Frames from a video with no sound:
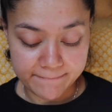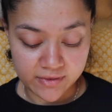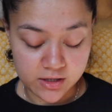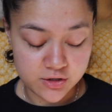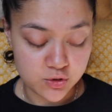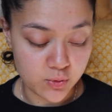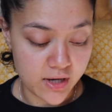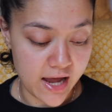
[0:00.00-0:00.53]

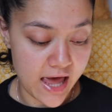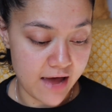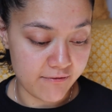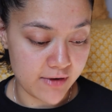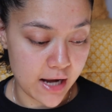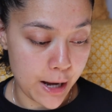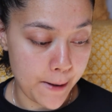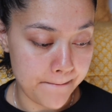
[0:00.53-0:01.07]
This is what I have
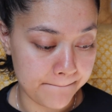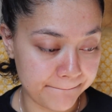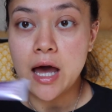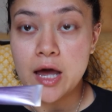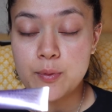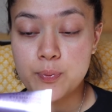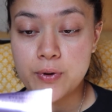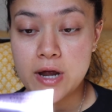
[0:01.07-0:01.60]
now.
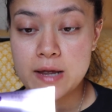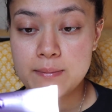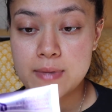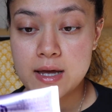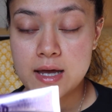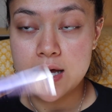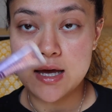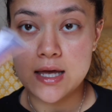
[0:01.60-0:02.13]
I prime
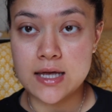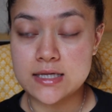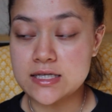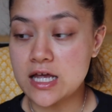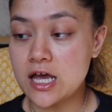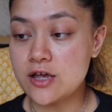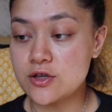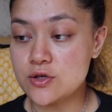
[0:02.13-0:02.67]
my eyes.
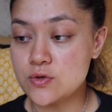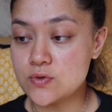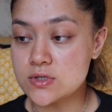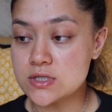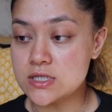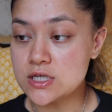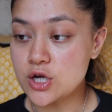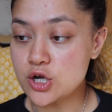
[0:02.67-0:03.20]
I use
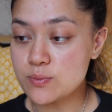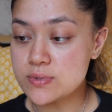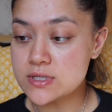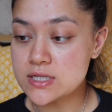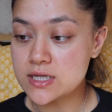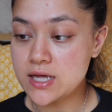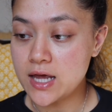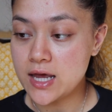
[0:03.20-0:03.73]
the Urban
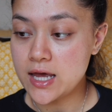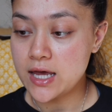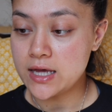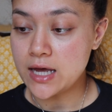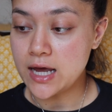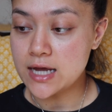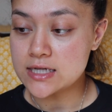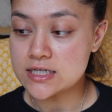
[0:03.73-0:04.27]
Decay
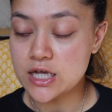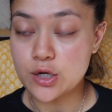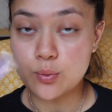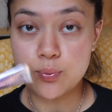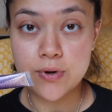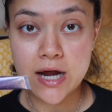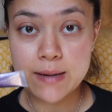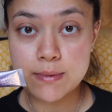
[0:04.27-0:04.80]
eyeshadow
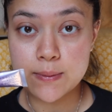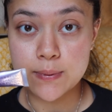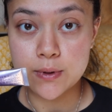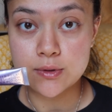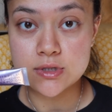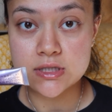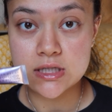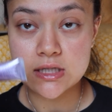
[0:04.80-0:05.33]
primer
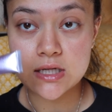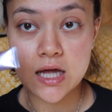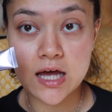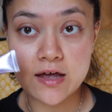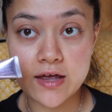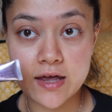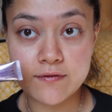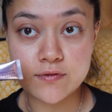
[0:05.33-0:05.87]
potion.
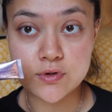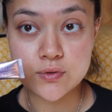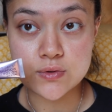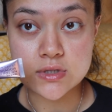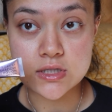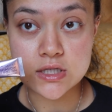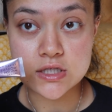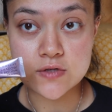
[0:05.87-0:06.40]
I have
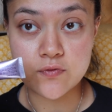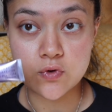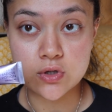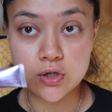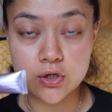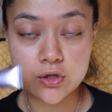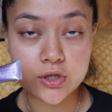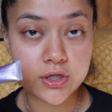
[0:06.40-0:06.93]
used this for
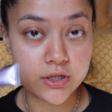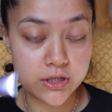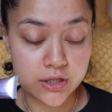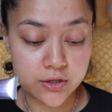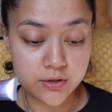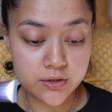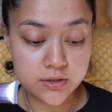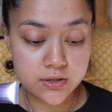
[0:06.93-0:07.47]
literally
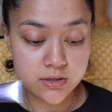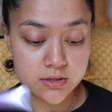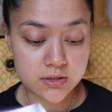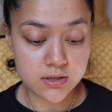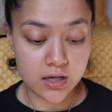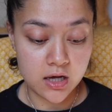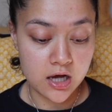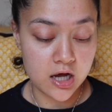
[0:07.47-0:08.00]
years.
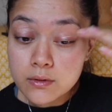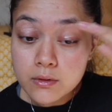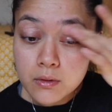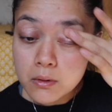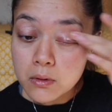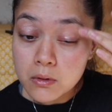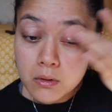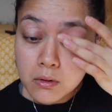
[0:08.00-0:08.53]

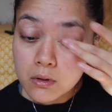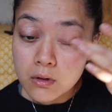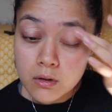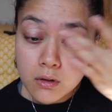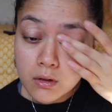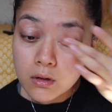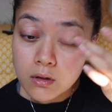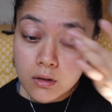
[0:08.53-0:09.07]
This is probably the
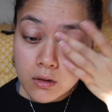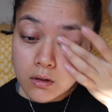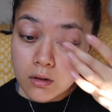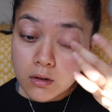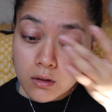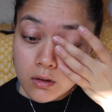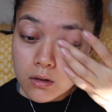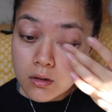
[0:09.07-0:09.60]
third one
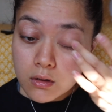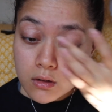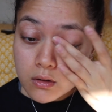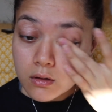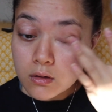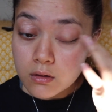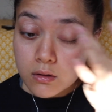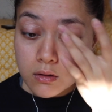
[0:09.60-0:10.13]
I've bought,
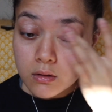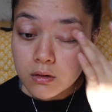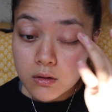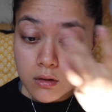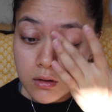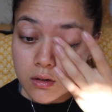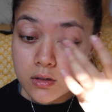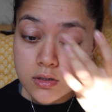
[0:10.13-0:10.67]
but this
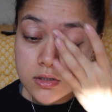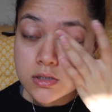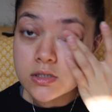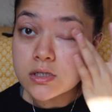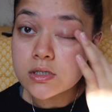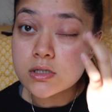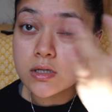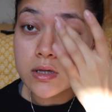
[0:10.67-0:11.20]
is my
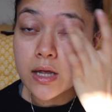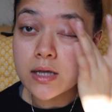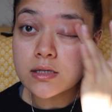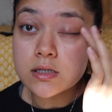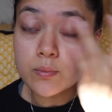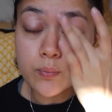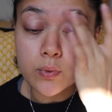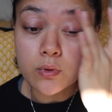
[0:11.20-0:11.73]
favorite
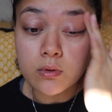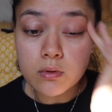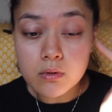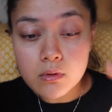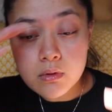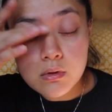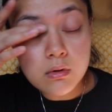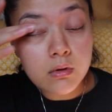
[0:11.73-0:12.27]
eye
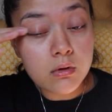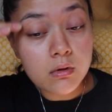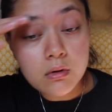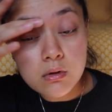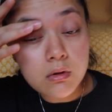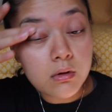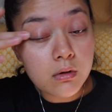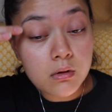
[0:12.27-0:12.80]
primer
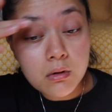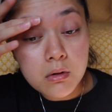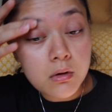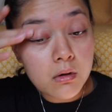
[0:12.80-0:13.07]
ever.